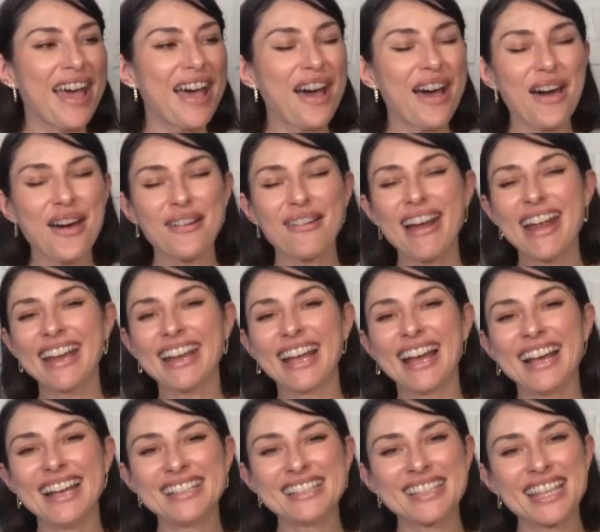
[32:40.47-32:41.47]
All right,
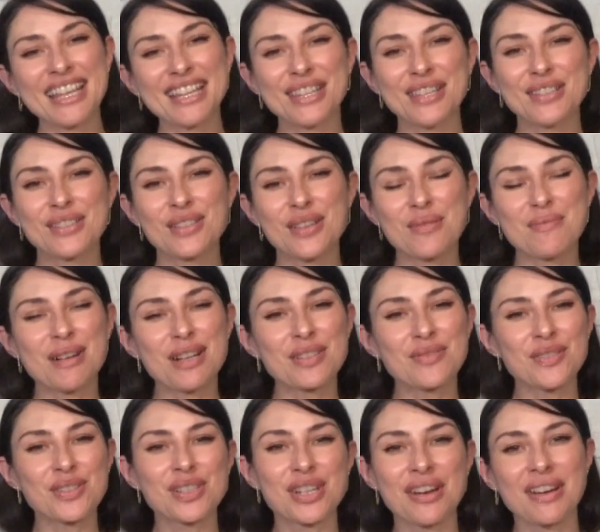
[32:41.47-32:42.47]
guys, thank you so much
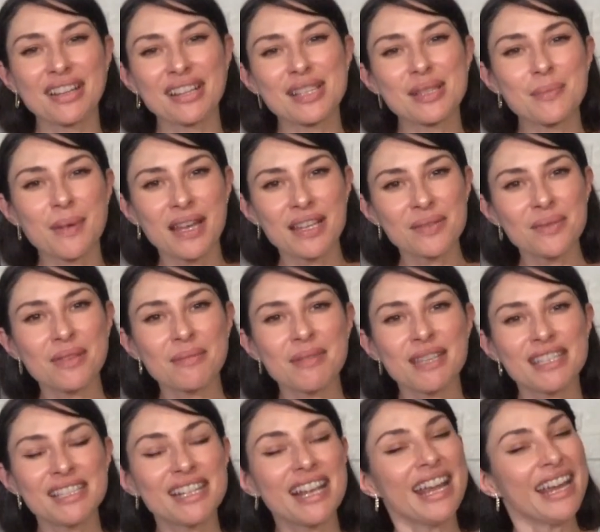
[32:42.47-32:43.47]
for sharing the space with
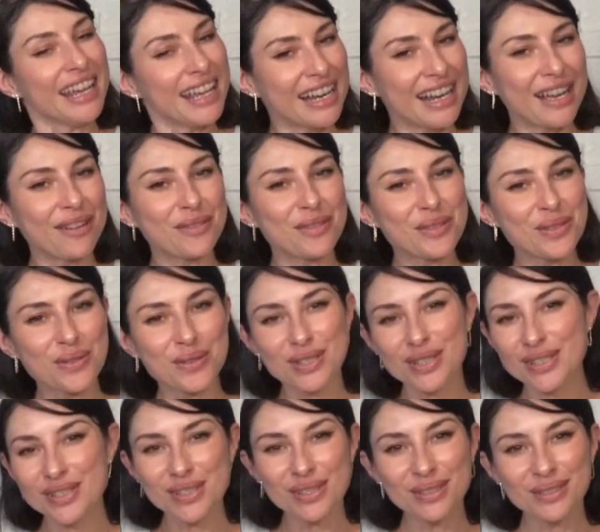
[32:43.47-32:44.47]
me today, and I will talk
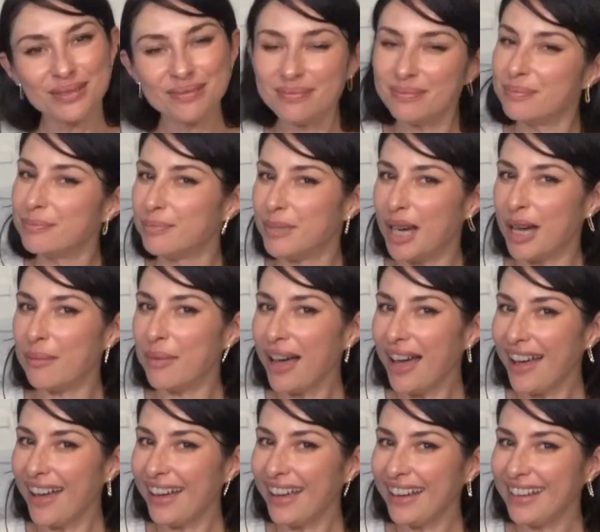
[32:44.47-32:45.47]
to you soon.
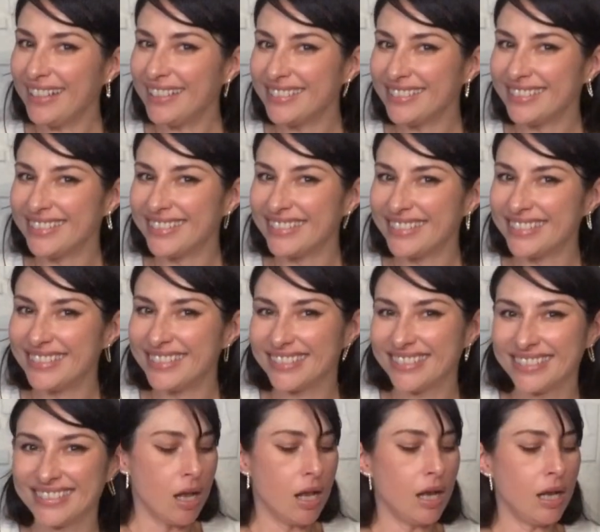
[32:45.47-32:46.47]
Bye-bye.
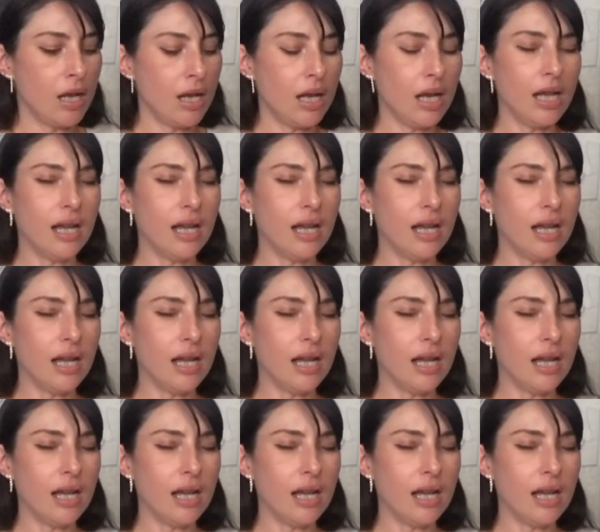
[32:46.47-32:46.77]
Libra!